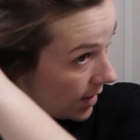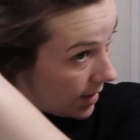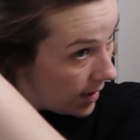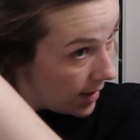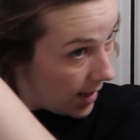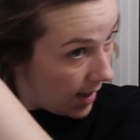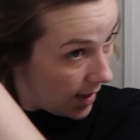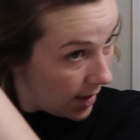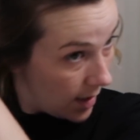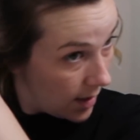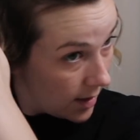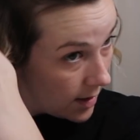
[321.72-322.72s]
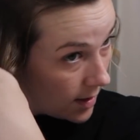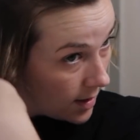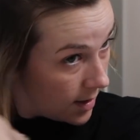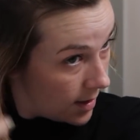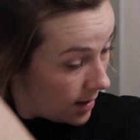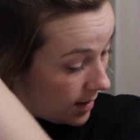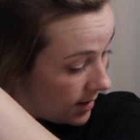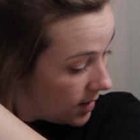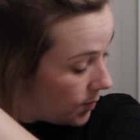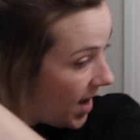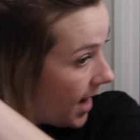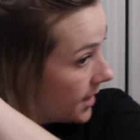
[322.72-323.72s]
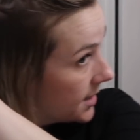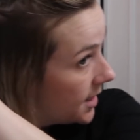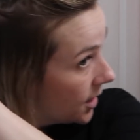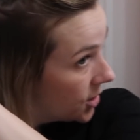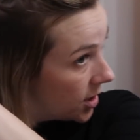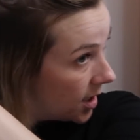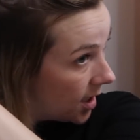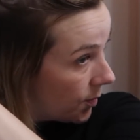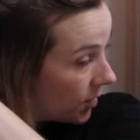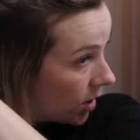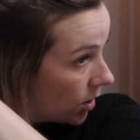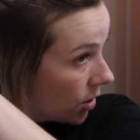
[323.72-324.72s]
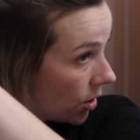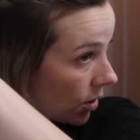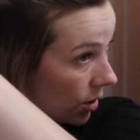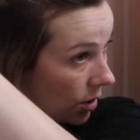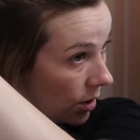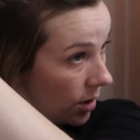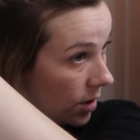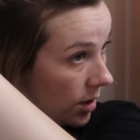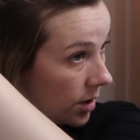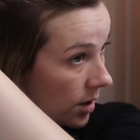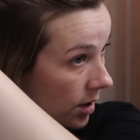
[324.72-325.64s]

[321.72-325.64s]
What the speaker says: right, again, this back section I'm gonna curl